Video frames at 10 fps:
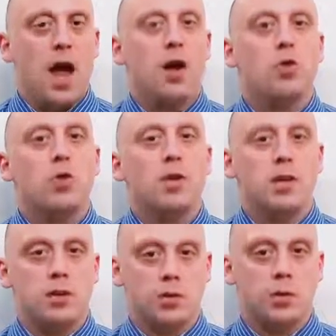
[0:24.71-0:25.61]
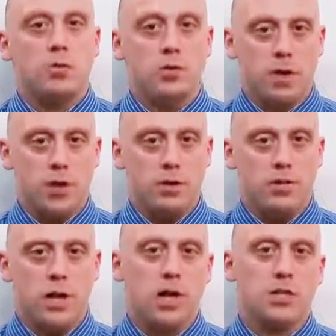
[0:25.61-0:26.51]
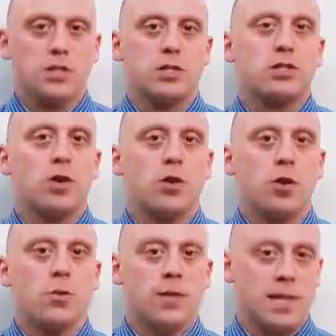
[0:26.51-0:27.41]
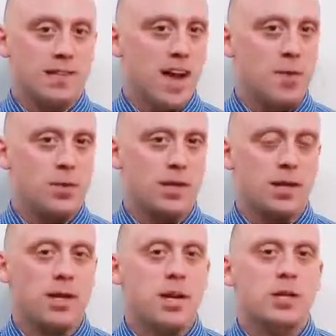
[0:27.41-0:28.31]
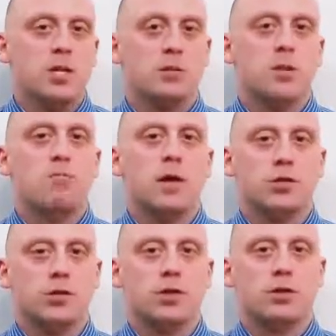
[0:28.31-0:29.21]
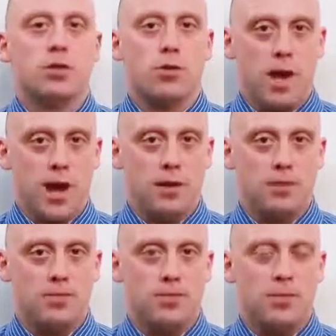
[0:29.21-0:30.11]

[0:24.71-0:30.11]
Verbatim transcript: How we, the providers, actually determine that's happening is by measuring the creatinine.